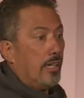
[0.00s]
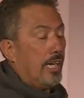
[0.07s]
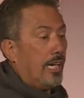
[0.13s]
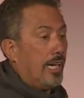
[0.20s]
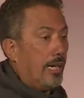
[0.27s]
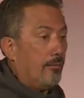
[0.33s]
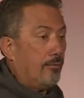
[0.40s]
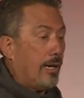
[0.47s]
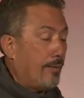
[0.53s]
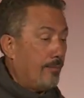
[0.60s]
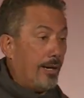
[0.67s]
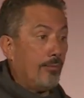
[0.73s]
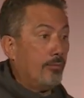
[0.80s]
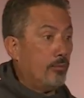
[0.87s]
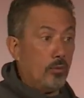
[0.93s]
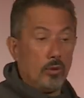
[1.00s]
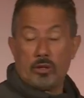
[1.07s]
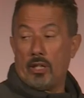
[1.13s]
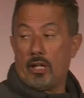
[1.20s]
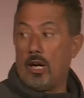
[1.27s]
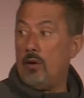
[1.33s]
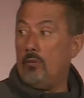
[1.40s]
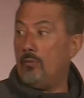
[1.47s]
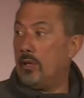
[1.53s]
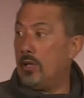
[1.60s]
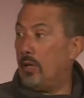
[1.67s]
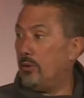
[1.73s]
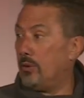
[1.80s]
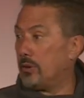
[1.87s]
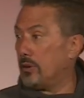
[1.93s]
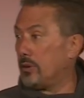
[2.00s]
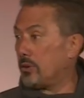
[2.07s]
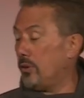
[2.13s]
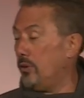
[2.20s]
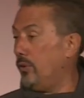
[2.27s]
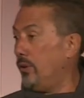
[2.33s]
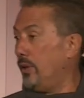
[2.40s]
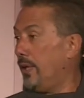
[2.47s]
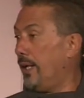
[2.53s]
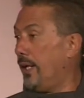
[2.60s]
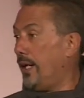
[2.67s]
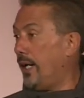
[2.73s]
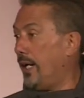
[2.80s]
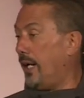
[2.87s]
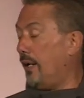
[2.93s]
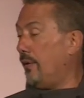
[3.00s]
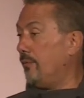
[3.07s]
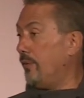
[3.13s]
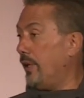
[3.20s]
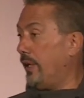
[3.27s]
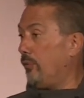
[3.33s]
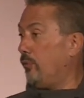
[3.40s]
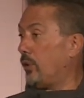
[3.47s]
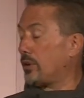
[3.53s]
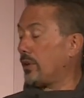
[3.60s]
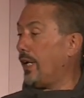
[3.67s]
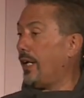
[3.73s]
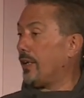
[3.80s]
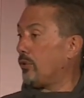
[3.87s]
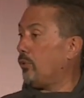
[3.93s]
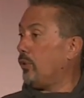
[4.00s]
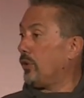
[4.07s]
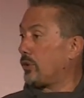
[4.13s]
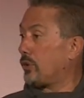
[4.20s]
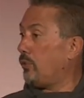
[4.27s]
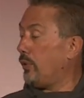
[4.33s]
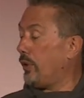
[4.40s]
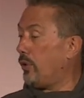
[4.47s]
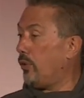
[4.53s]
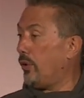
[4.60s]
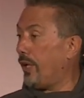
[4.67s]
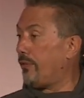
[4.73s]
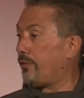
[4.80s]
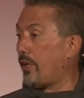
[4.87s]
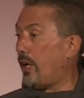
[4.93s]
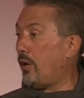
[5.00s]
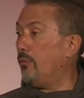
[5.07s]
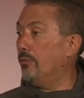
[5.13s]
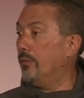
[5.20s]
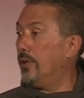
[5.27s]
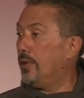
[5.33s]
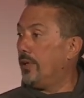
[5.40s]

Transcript: My mum was at home when I was at school and wasn't allowed to work till we'd all left home.